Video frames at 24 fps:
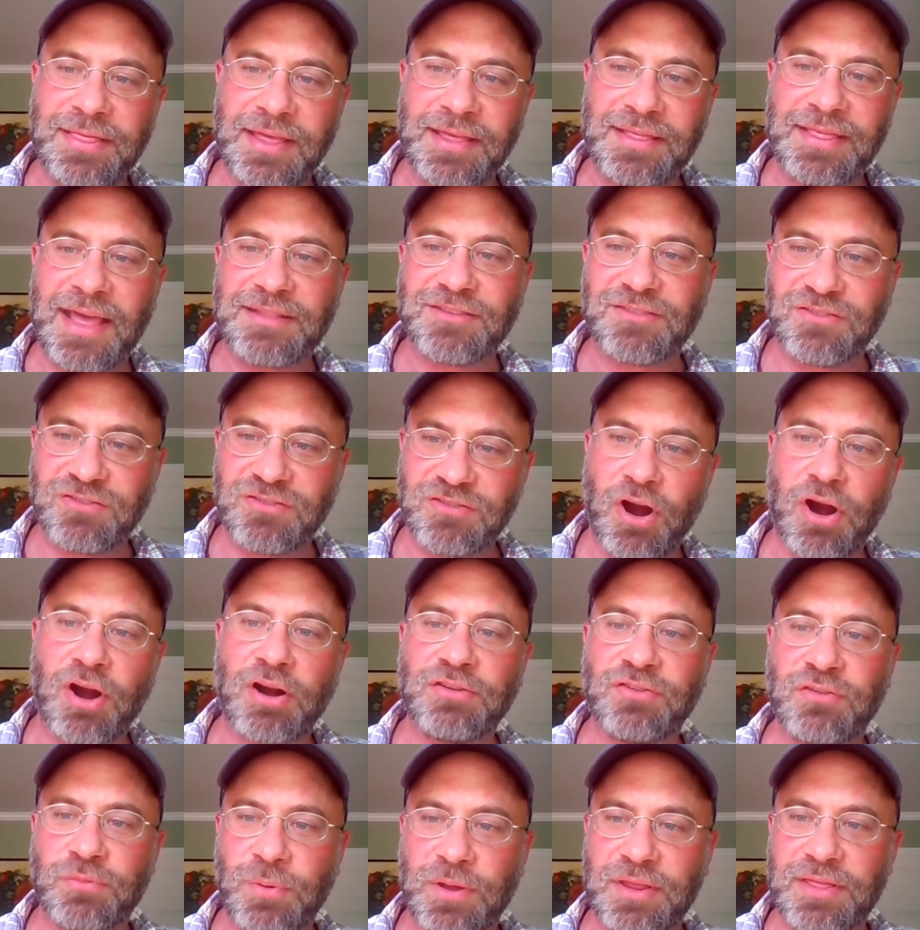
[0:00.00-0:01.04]
And I think that
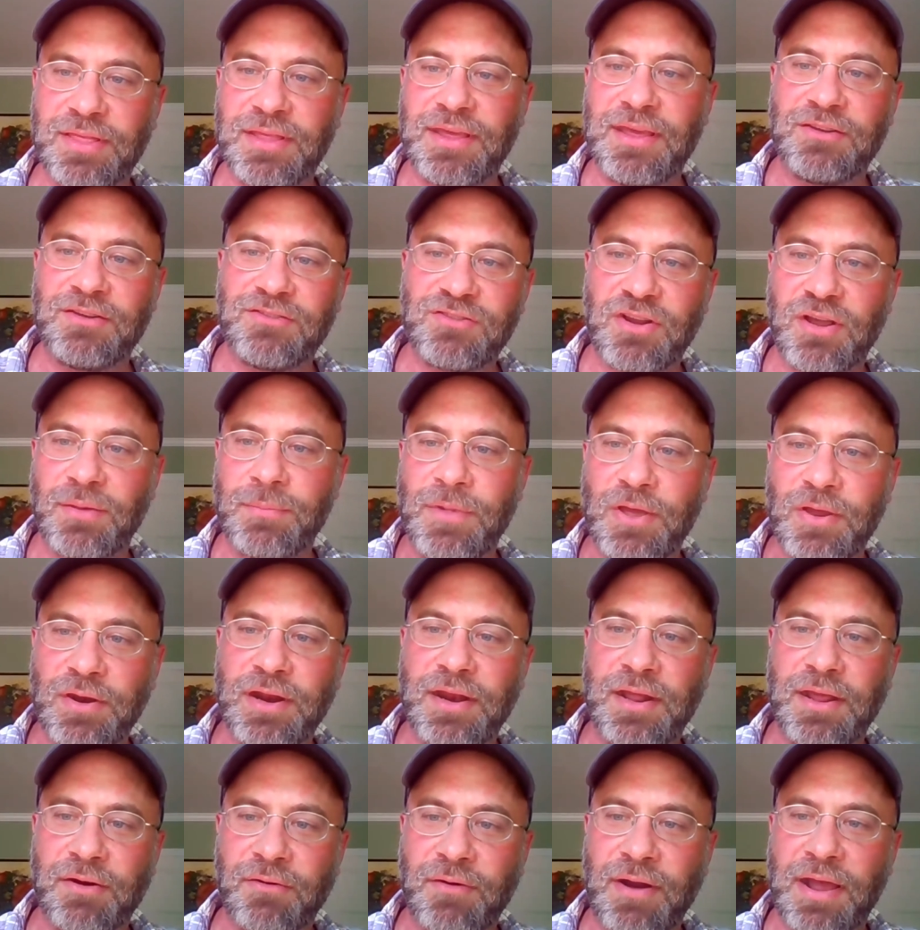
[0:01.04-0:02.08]
starts with each
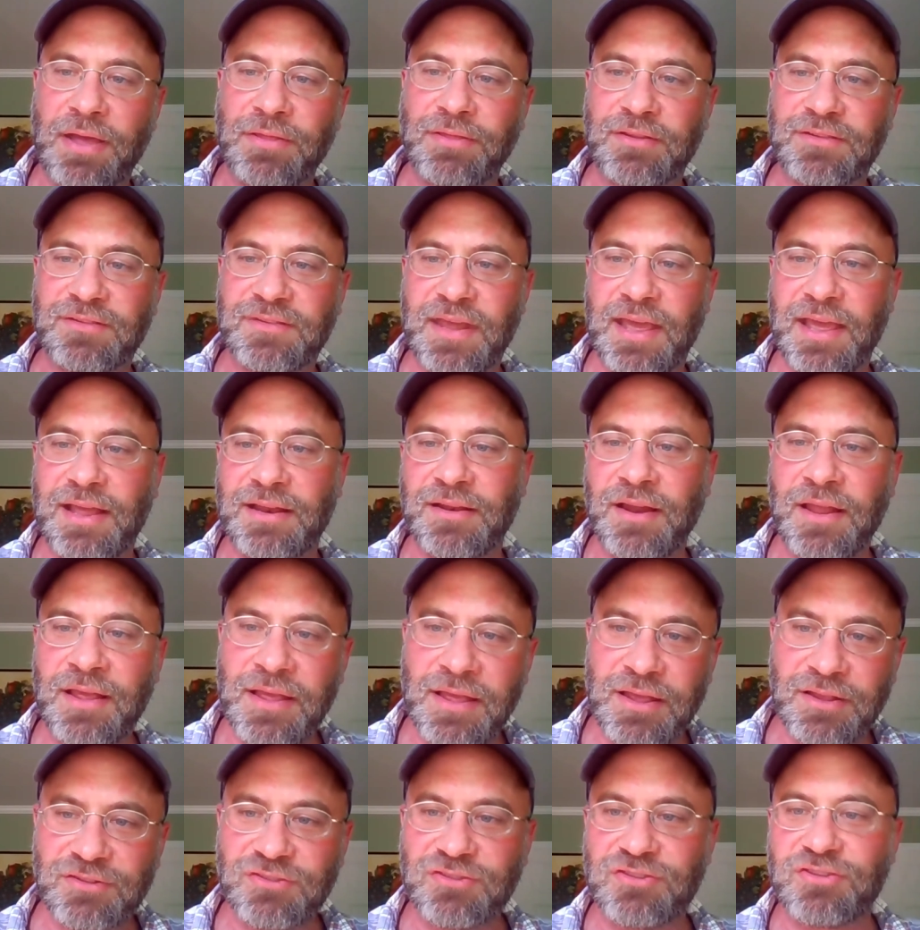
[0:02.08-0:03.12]
community around the state
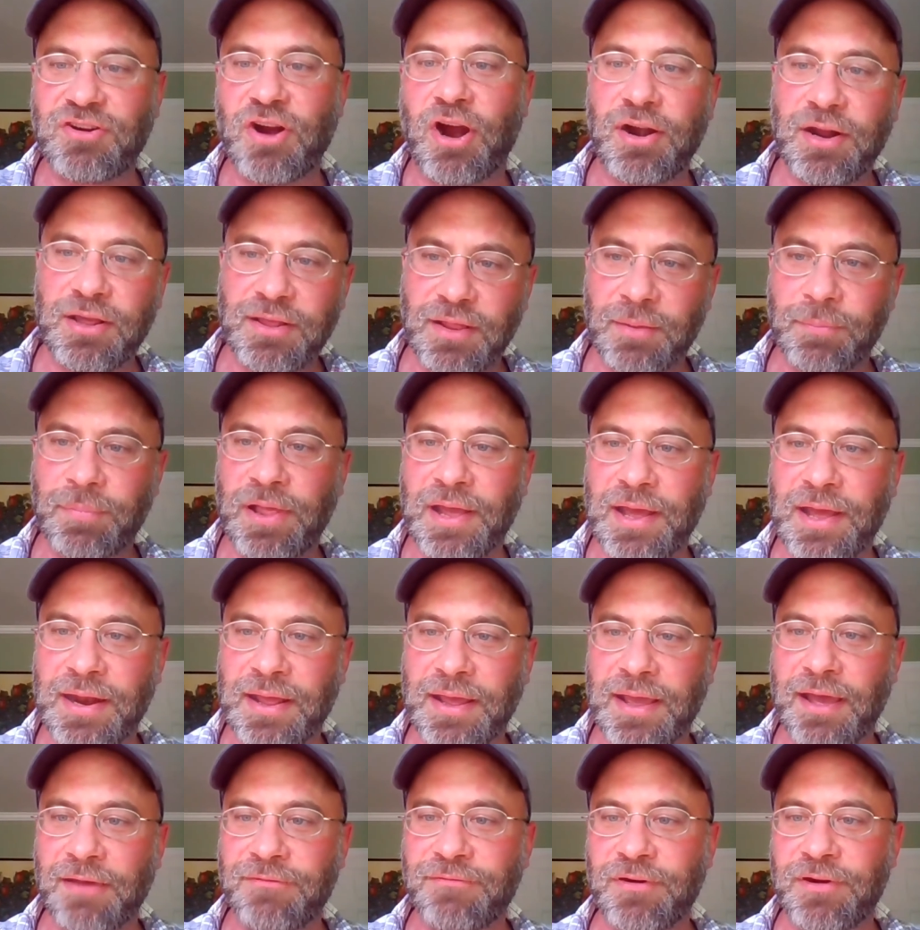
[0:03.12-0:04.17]
starting the
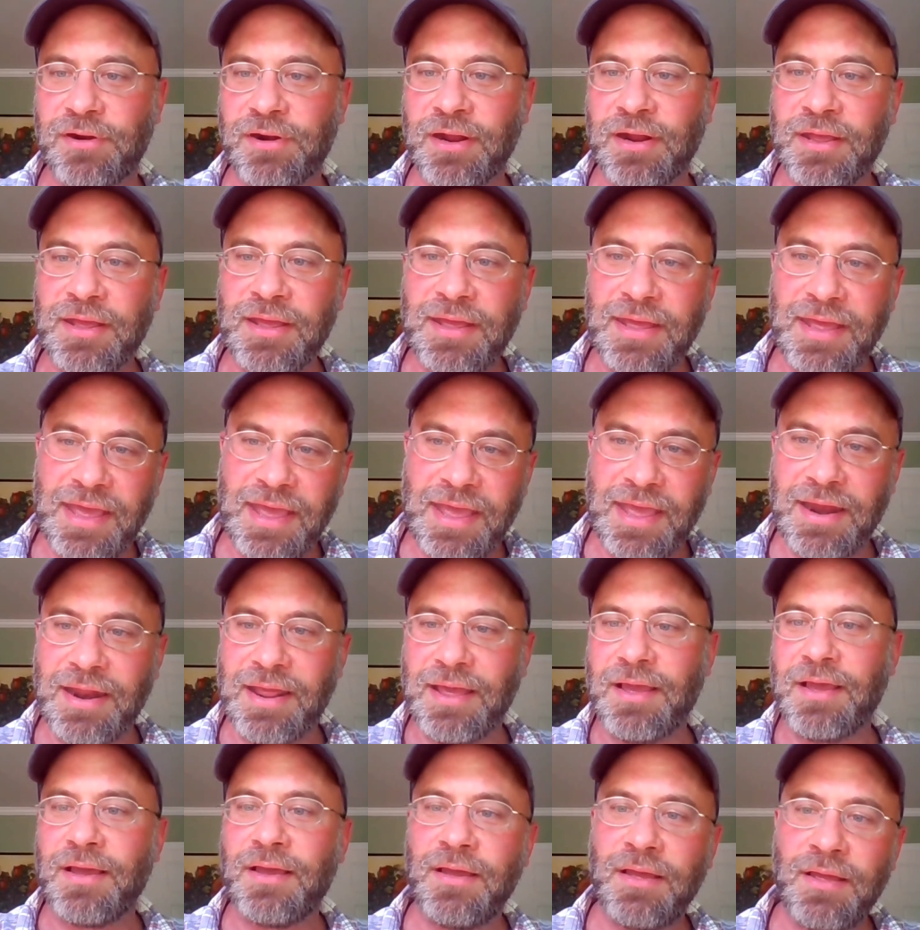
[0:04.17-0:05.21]
planning effort,
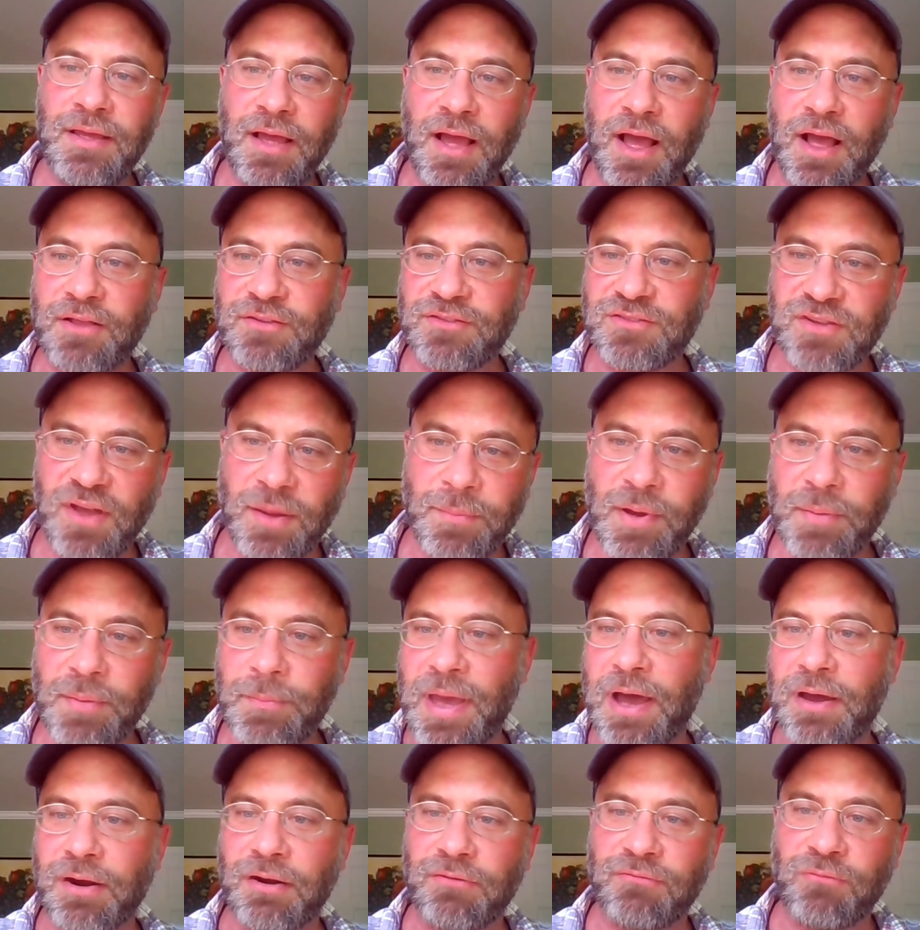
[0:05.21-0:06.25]
hitting some
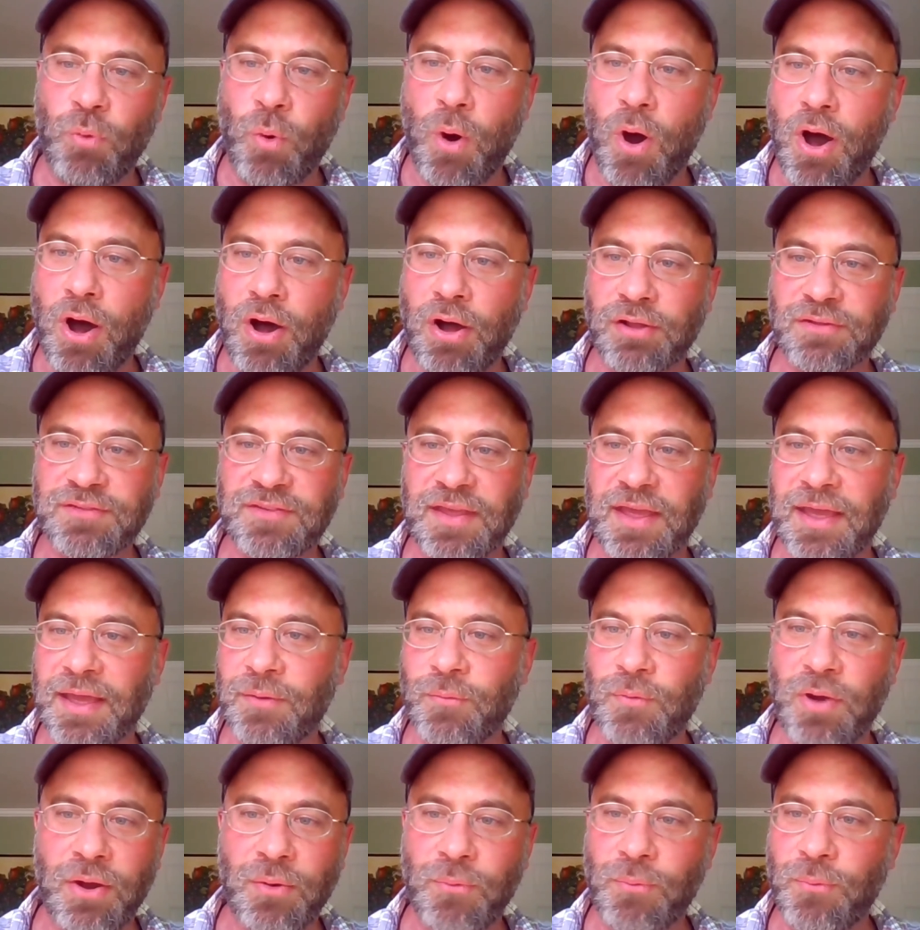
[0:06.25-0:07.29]
amount of wall,
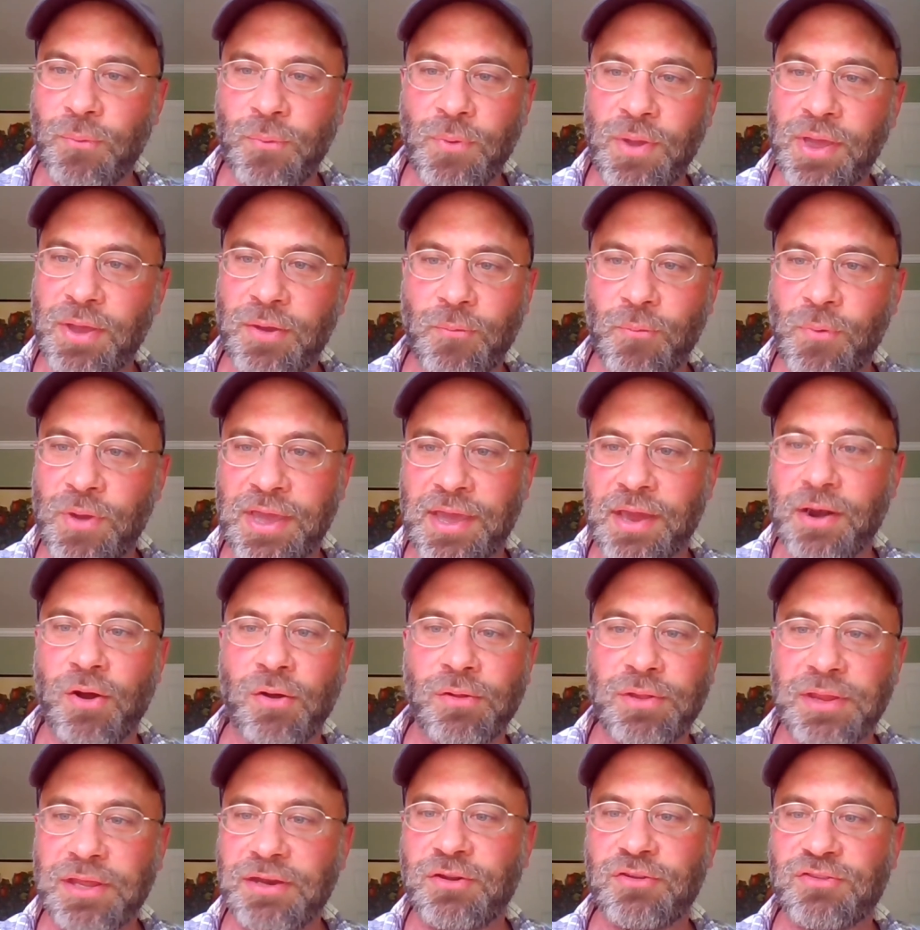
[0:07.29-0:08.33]
saying, well, we can
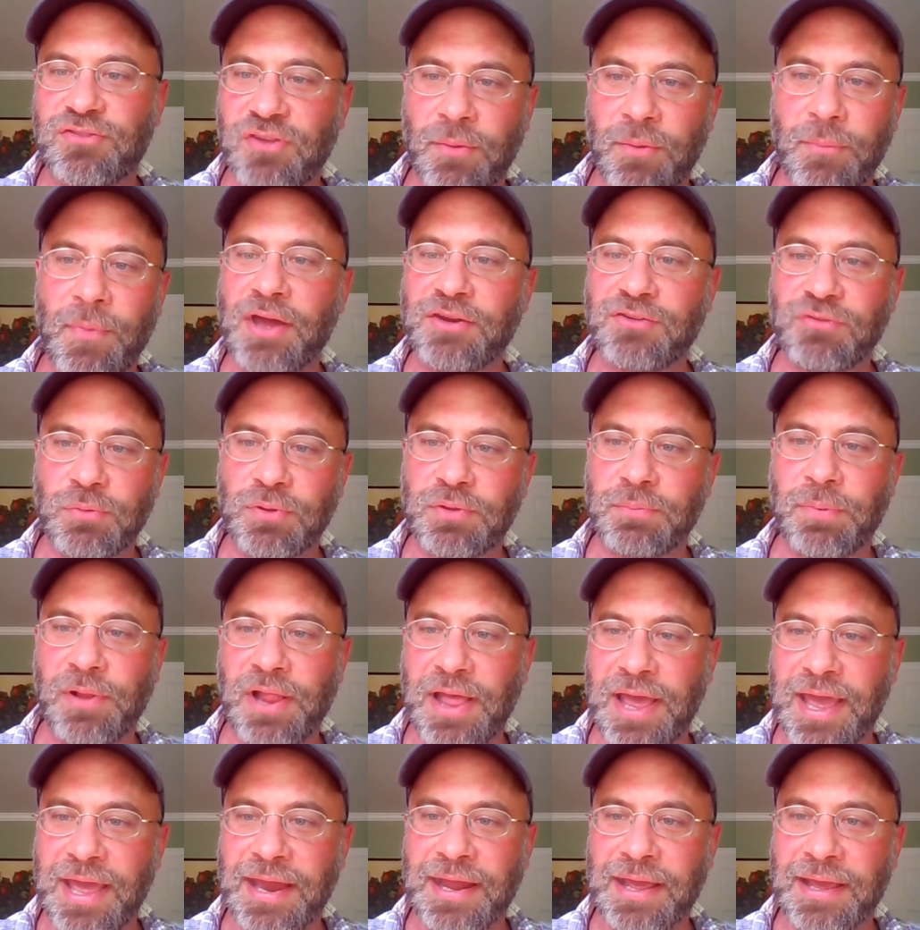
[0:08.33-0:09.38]
only do so much with
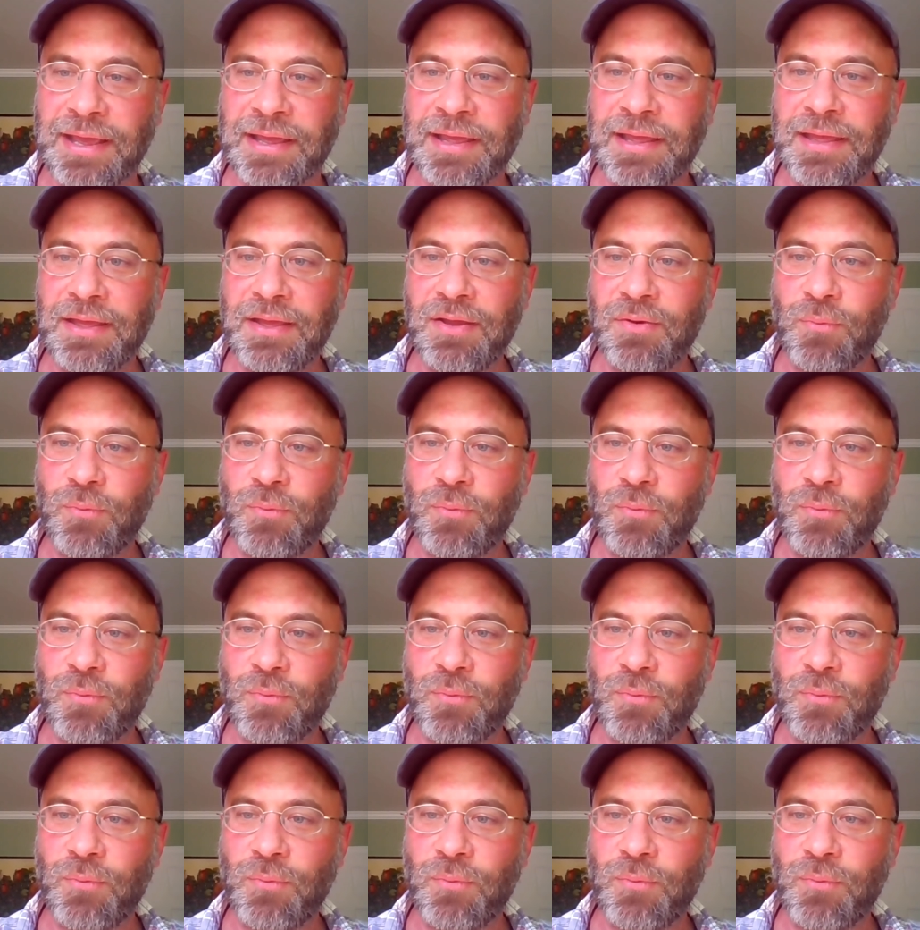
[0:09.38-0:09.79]
planning.